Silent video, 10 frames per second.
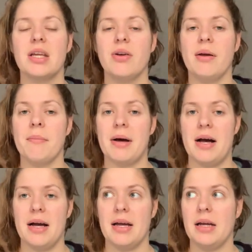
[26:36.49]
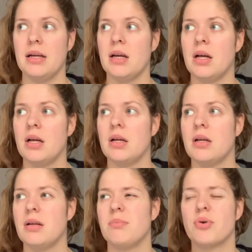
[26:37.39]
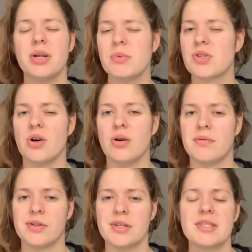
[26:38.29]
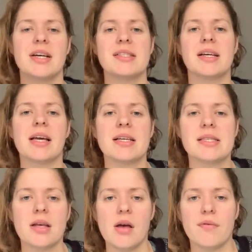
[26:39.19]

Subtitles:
You can buy pretty much all of her designs, I guess,